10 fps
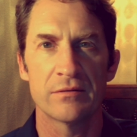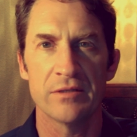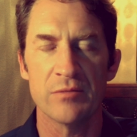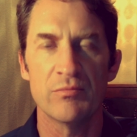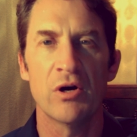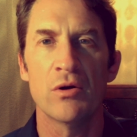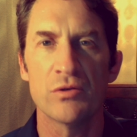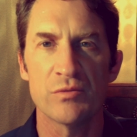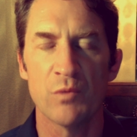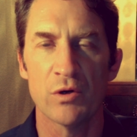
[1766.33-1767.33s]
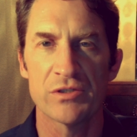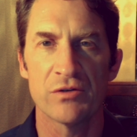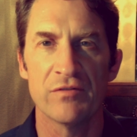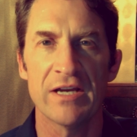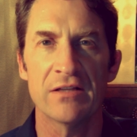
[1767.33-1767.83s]
impose more
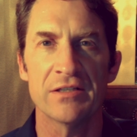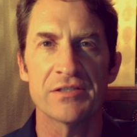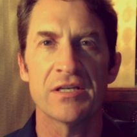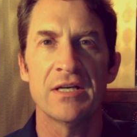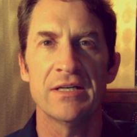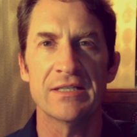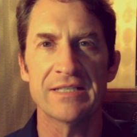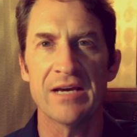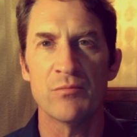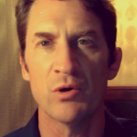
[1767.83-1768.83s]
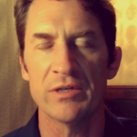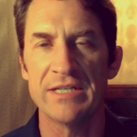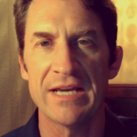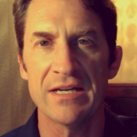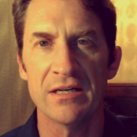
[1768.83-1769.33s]
surveillance and get more
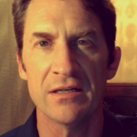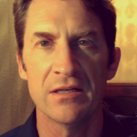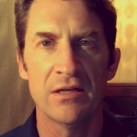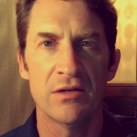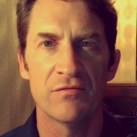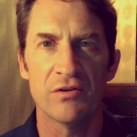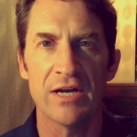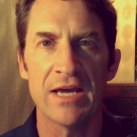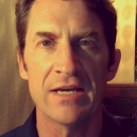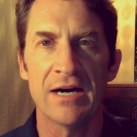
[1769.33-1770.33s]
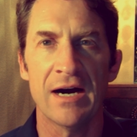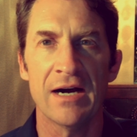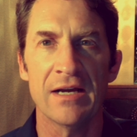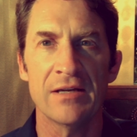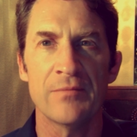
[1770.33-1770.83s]
data for
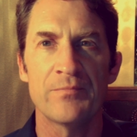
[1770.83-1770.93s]
AI,